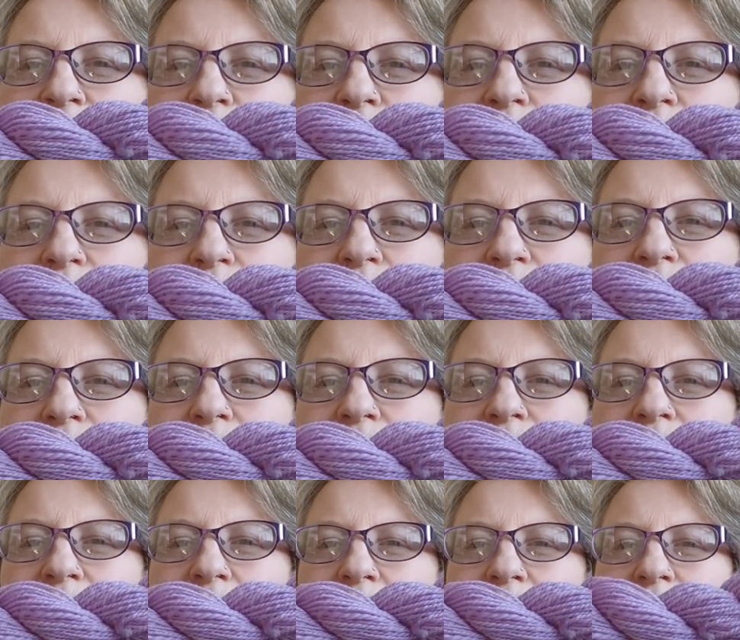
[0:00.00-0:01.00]
wool
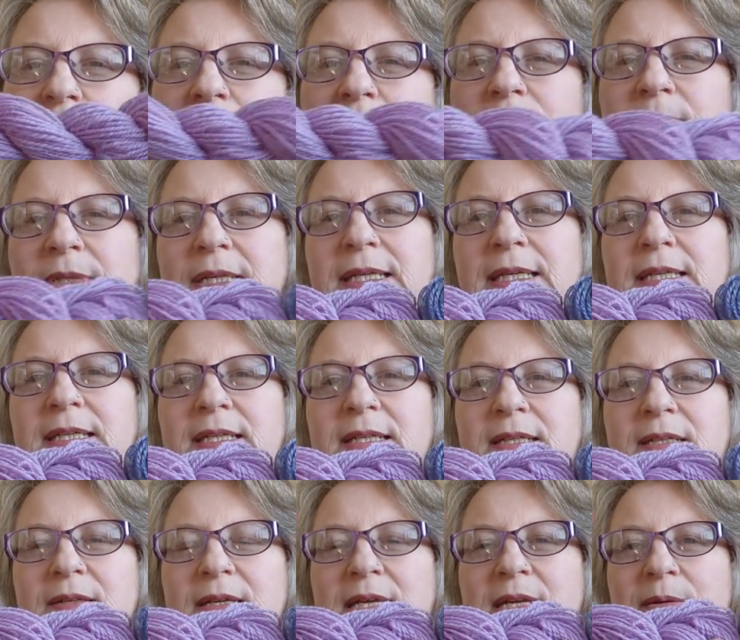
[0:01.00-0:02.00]

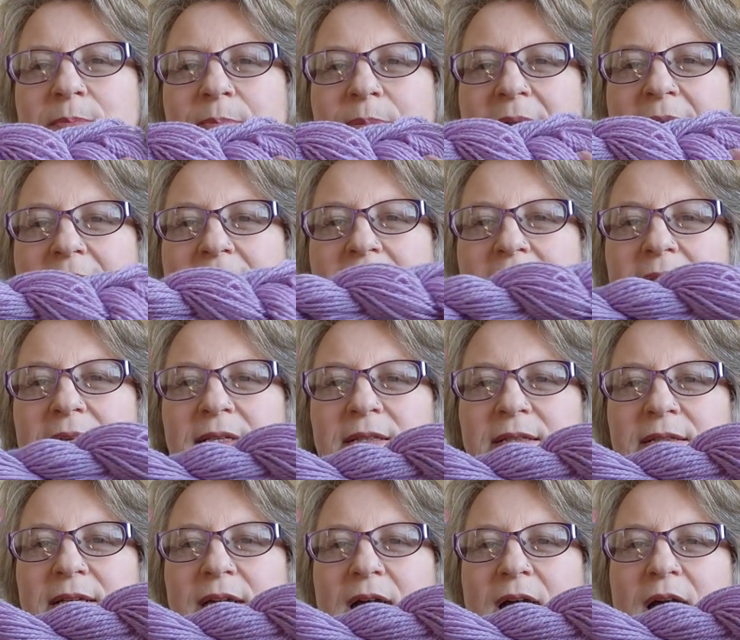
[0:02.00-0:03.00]
here in a bag.
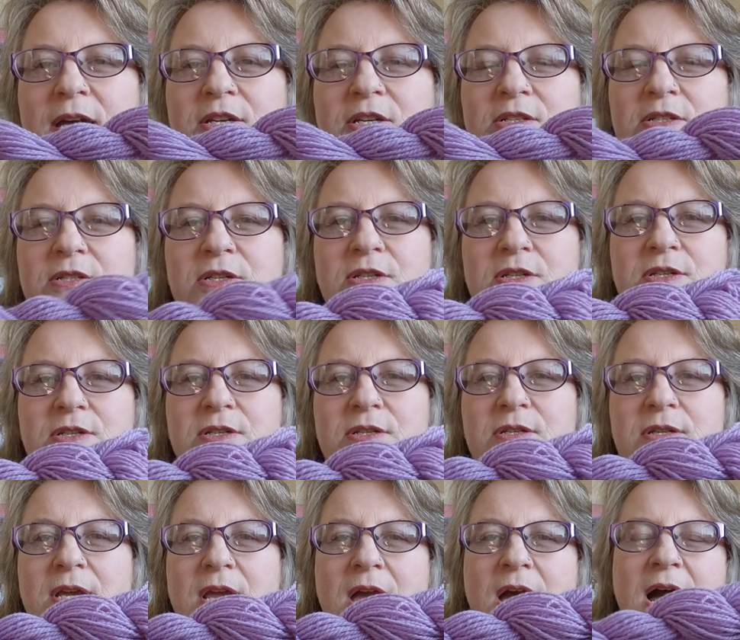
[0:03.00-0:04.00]
I don't know.
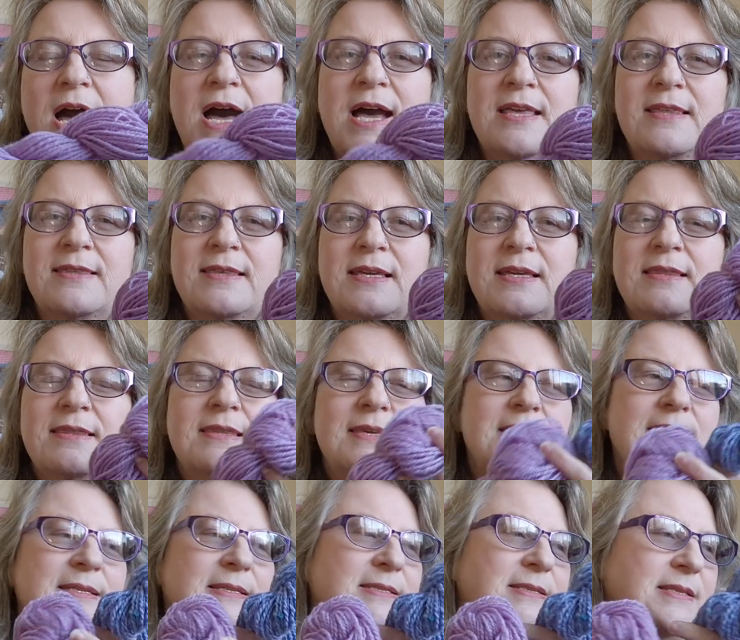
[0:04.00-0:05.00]
I think
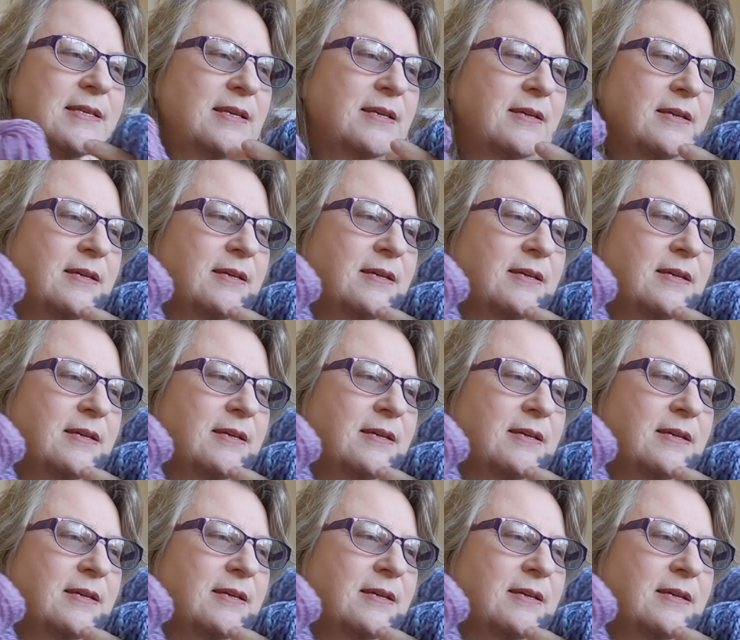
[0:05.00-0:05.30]
these